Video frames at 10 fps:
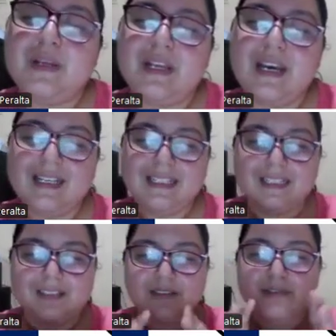but has
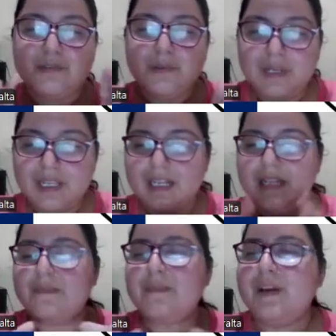a
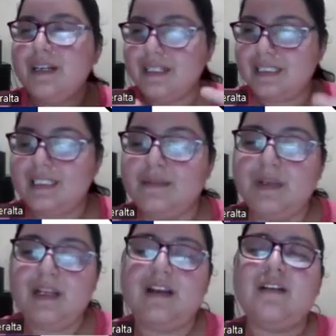really very
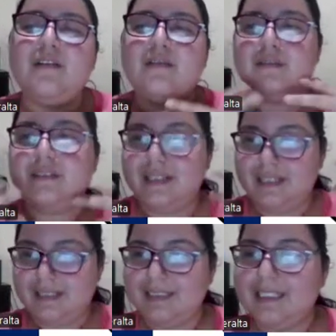similar or
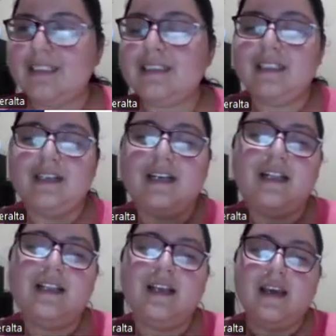
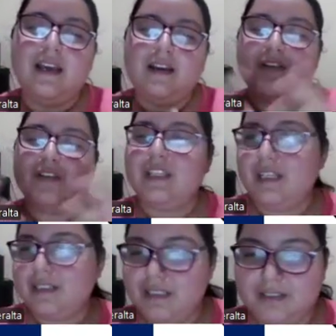identical
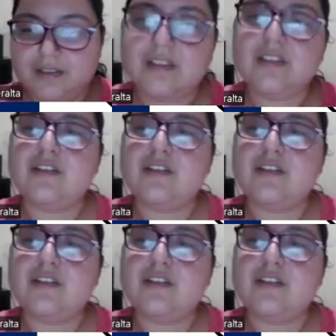connections.